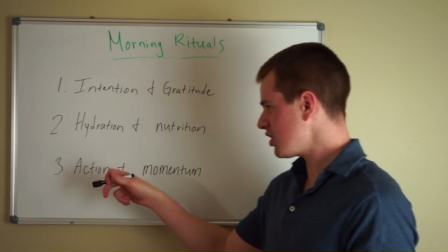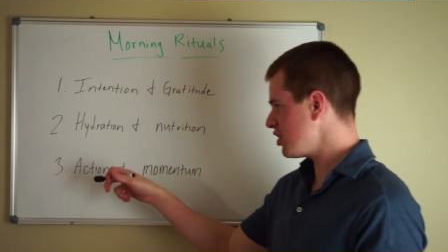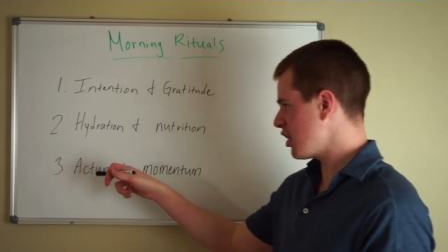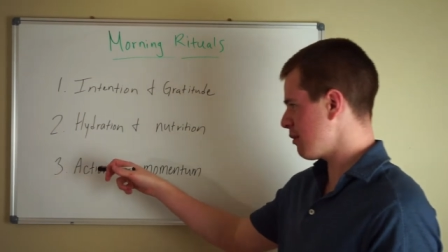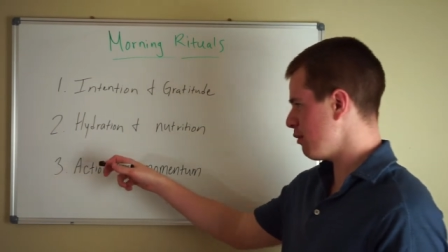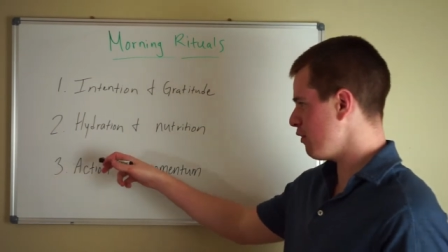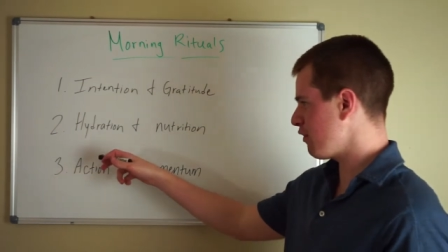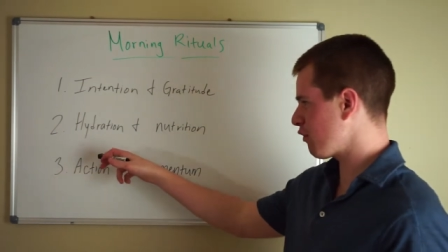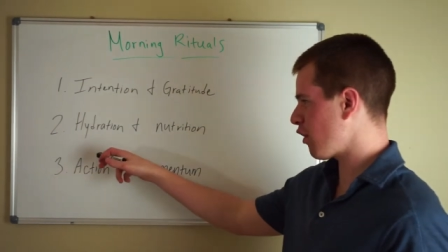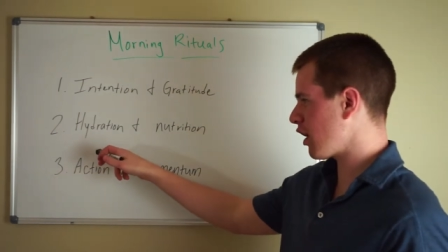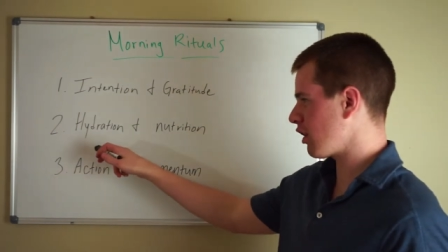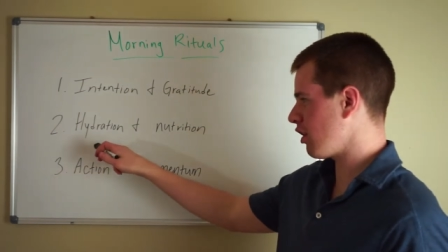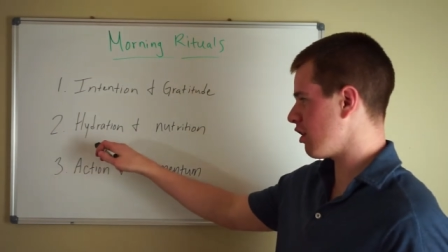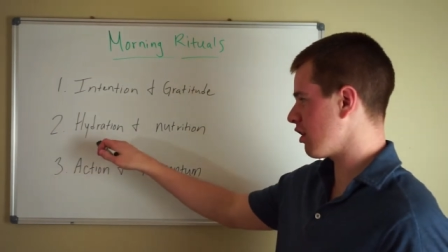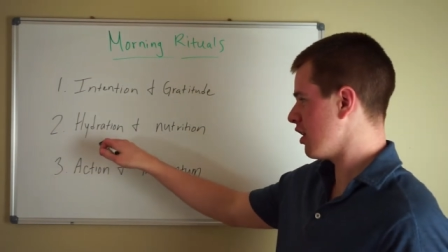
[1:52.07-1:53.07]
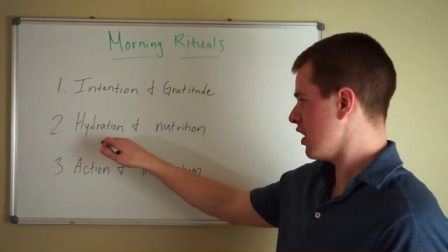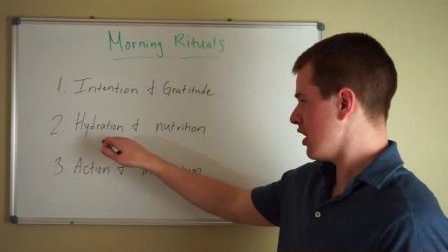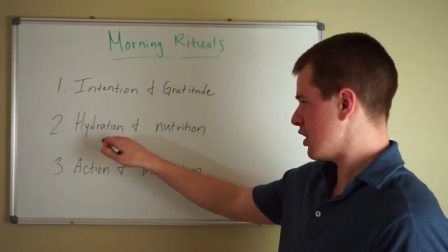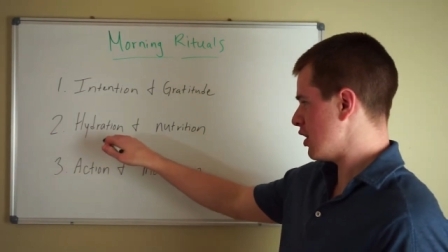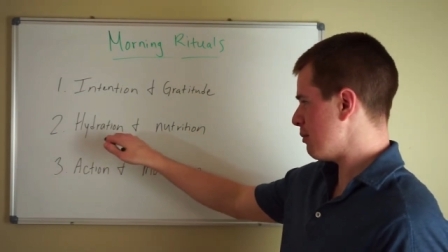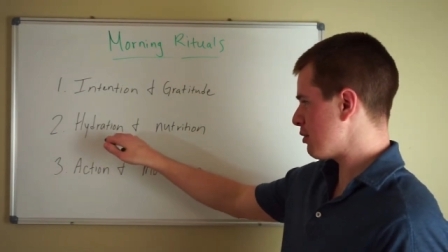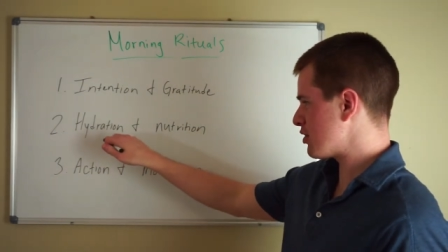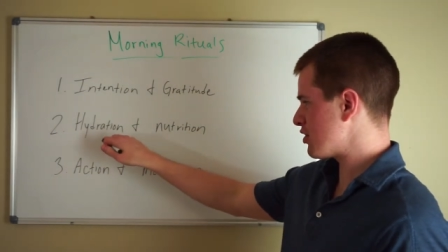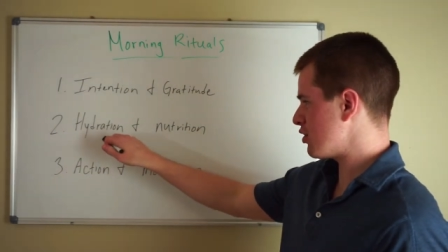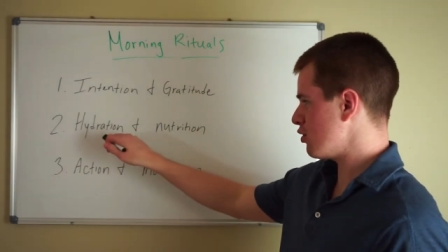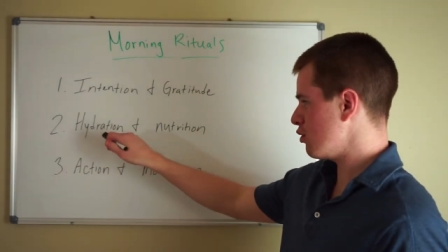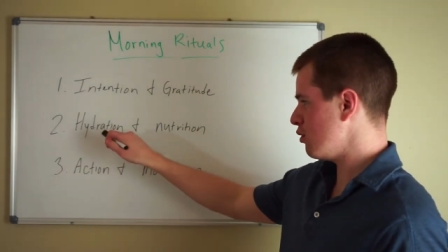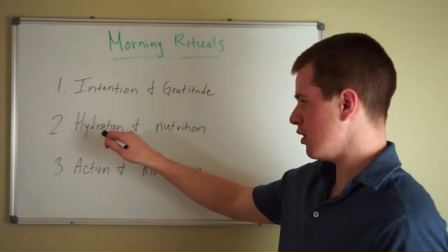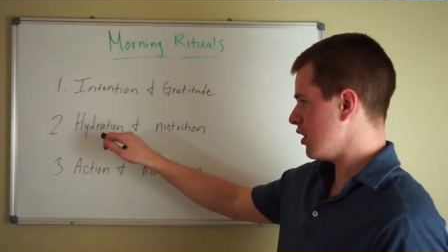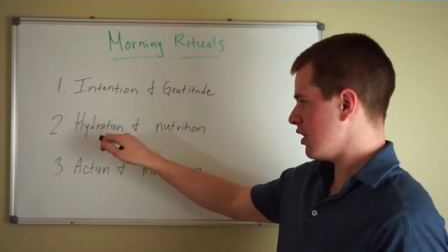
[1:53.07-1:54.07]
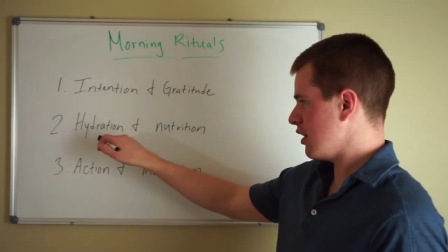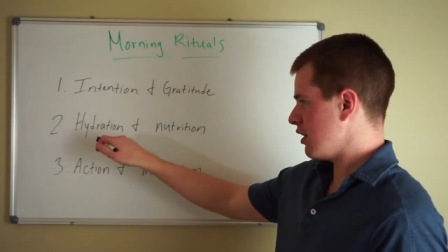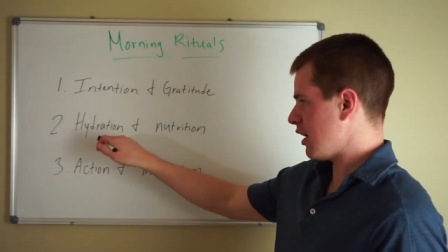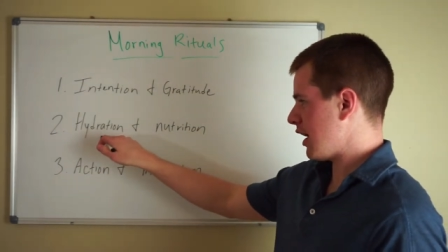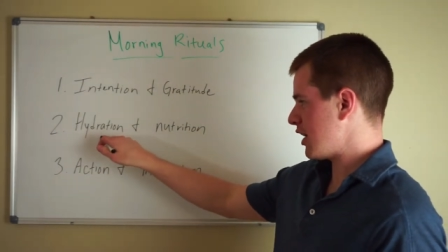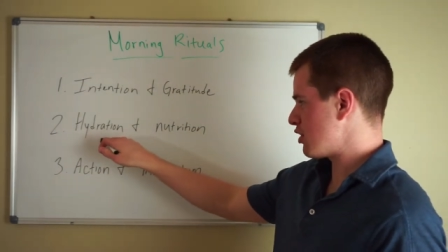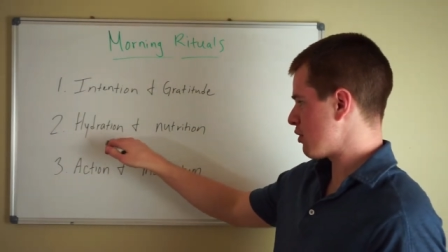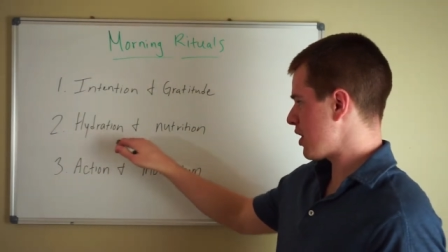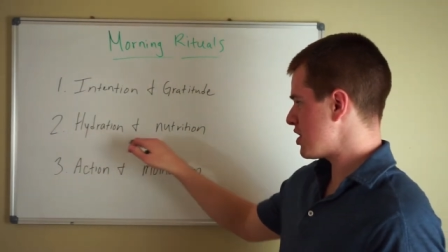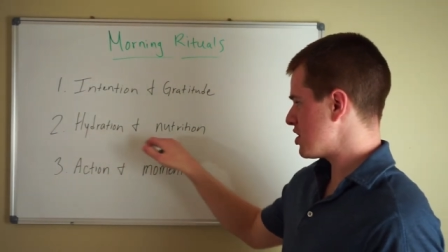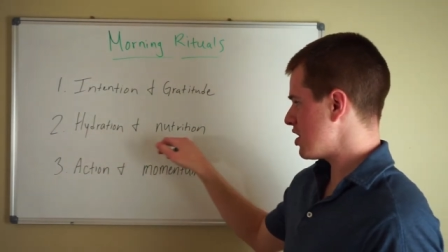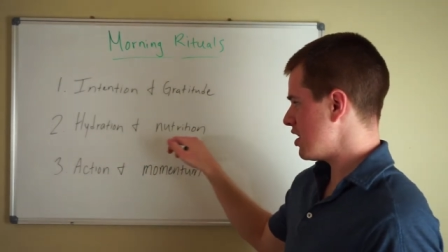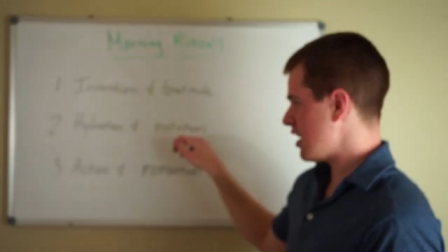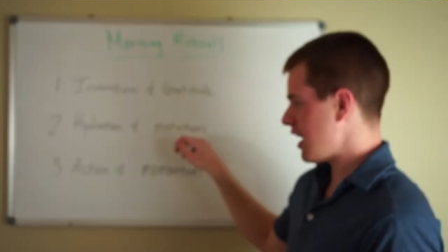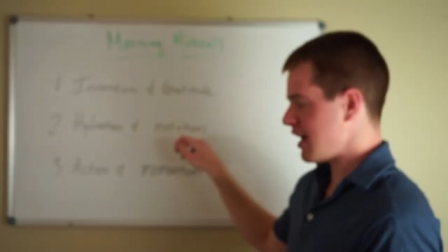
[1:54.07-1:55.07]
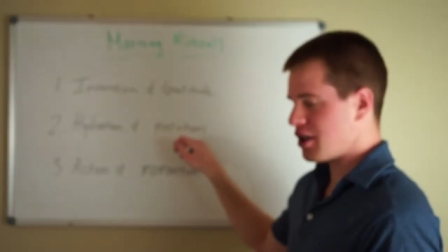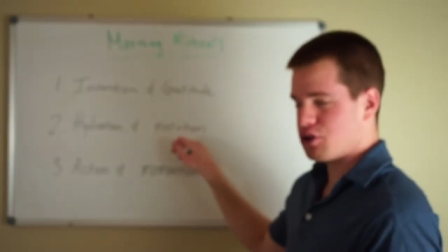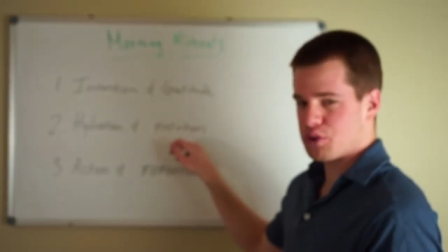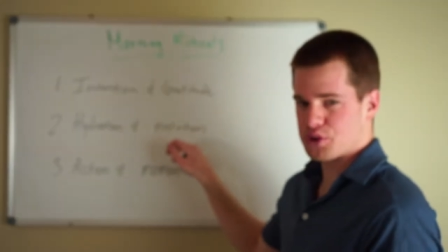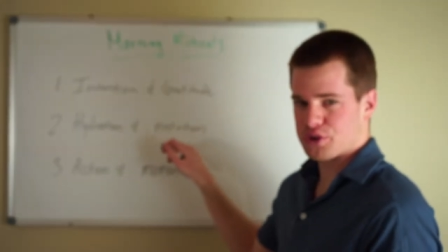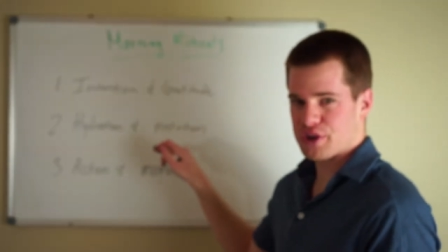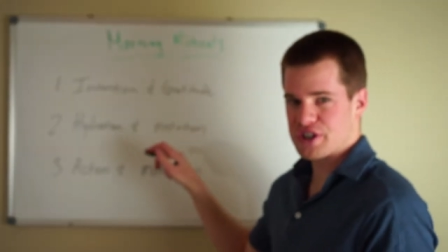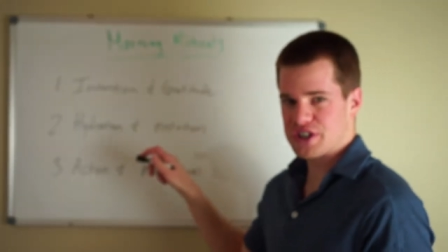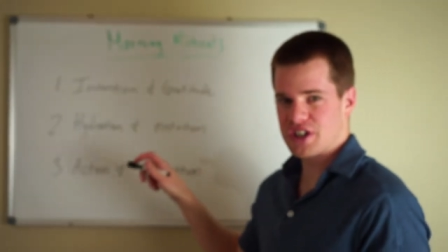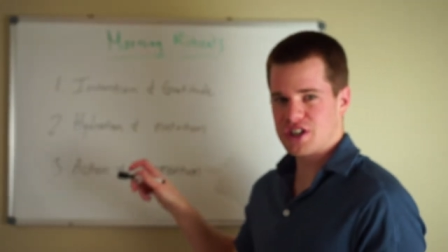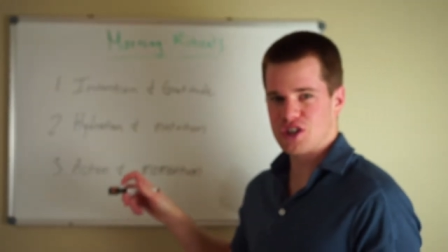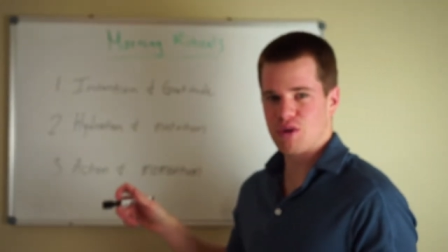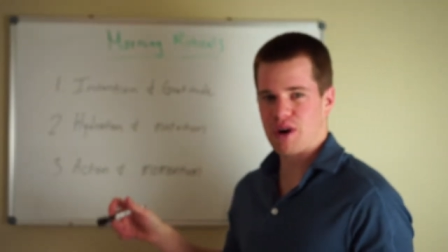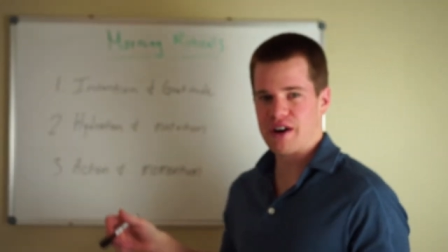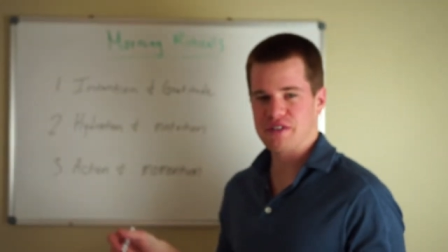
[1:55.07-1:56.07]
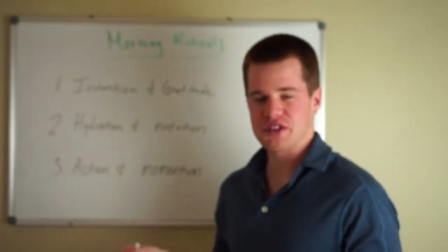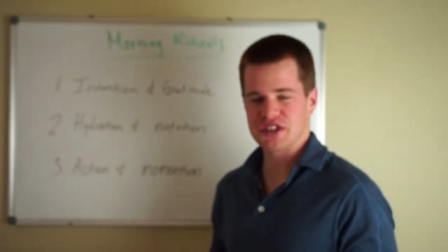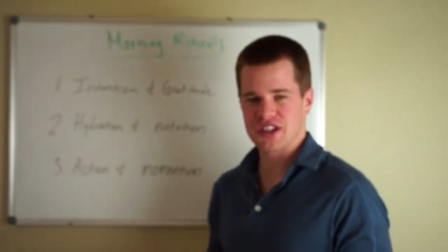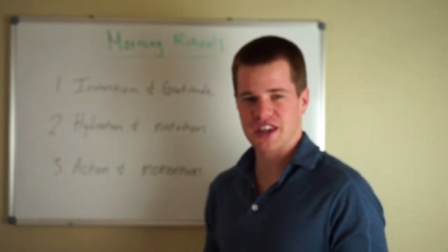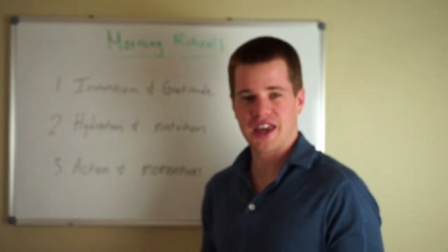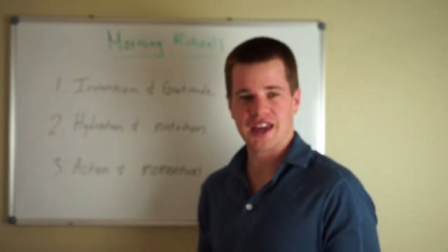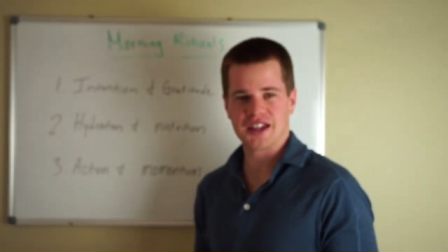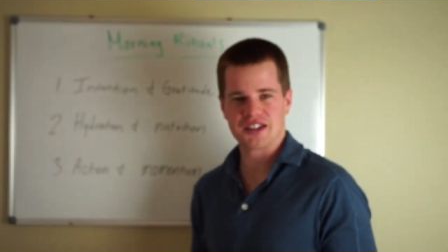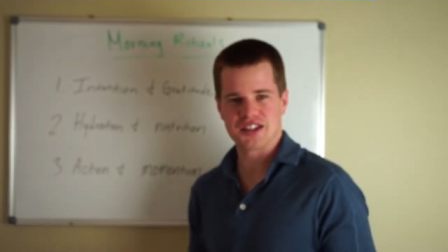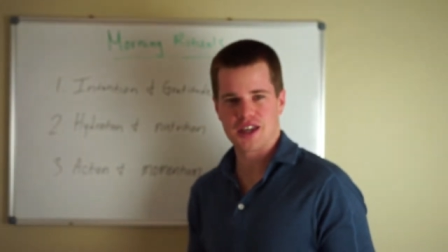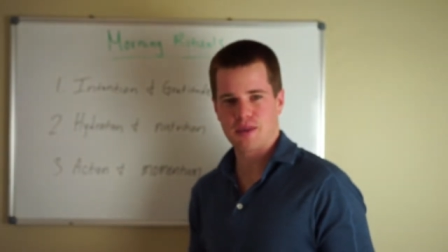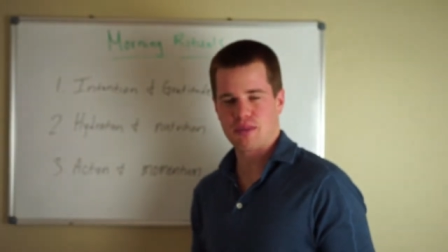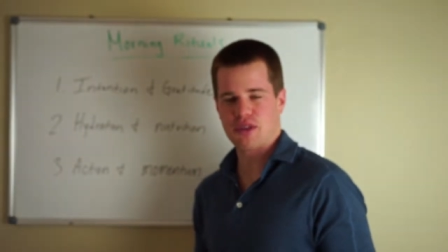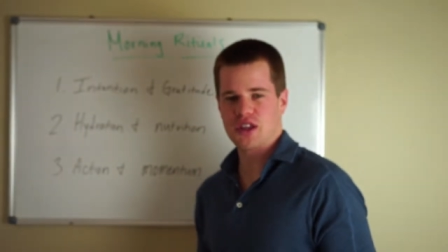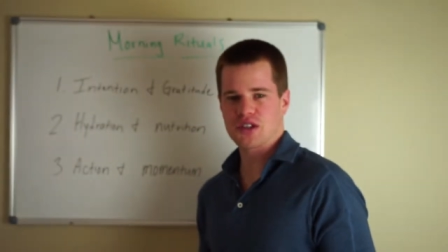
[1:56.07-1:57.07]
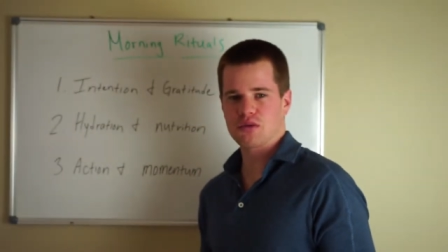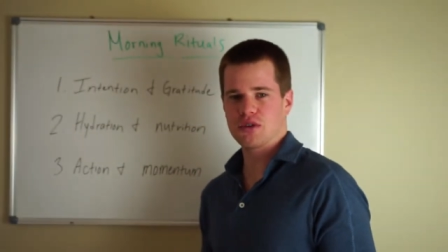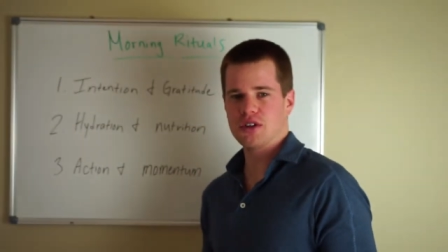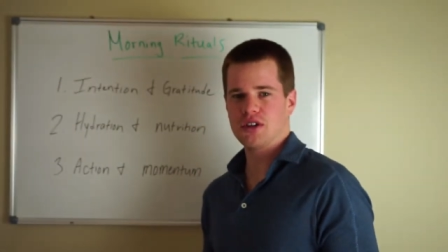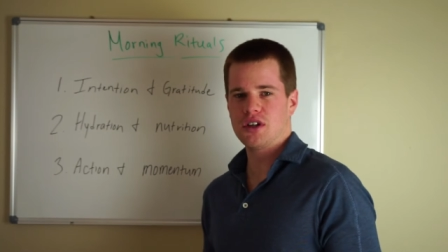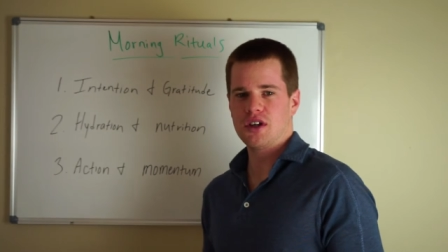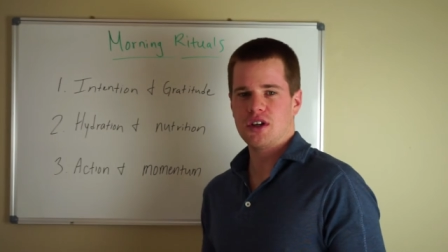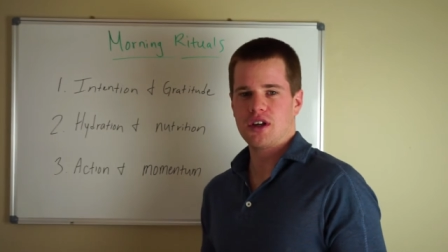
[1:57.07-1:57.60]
Now moving right along, number two, hydration and nutrition. You obviously can't skip this one.